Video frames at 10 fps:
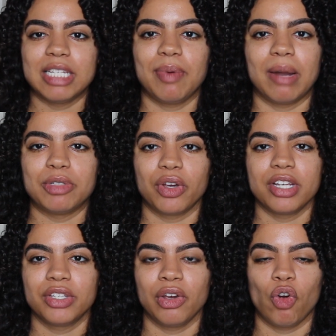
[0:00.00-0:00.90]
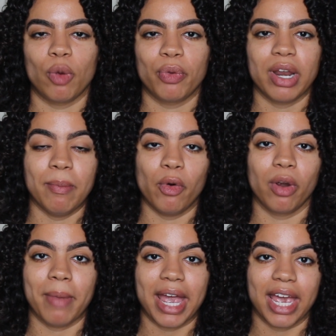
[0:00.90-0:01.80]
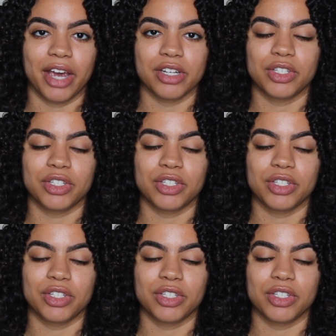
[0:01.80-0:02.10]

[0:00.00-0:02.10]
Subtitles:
but I'm starting to incorporate it more in my hair.